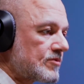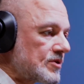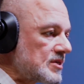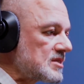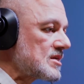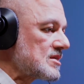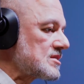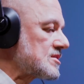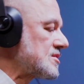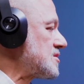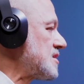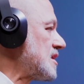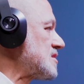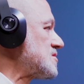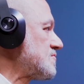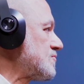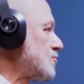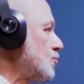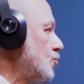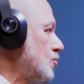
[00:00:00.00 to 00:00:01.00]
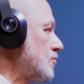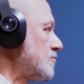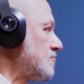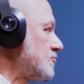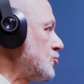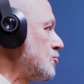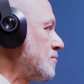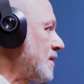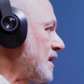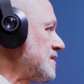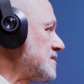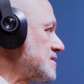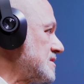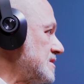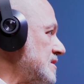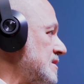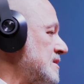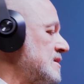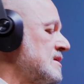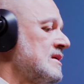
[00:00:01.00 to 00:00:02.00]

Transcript: this is a test for all of humanity.